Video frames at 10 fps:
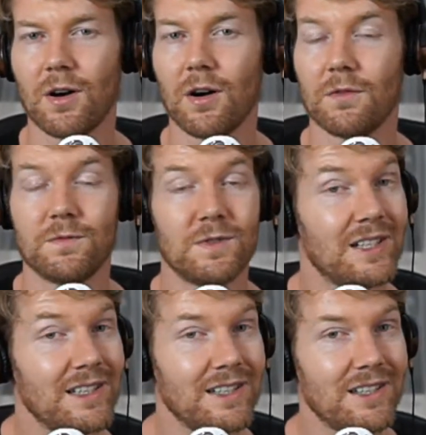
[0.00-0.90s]
of
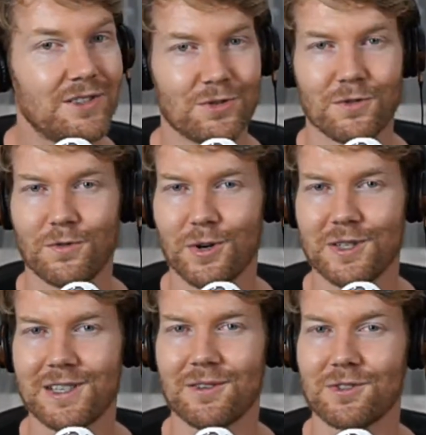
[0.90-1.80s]
tea so your
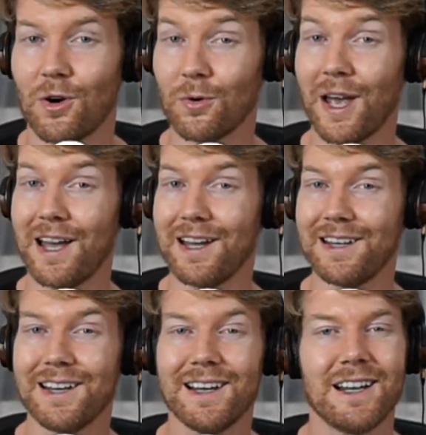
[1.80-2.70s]
voice sounds
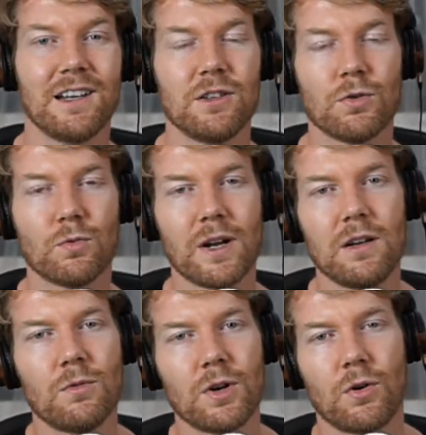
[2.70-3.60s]
okay, you're ready
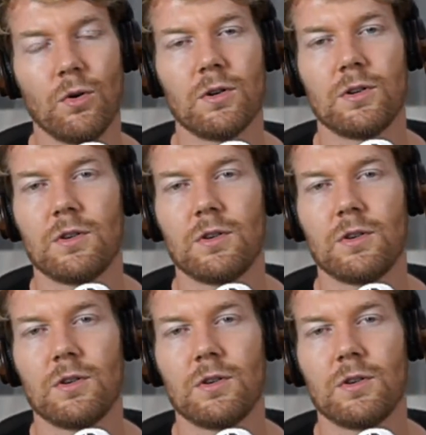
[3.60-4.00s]
to record.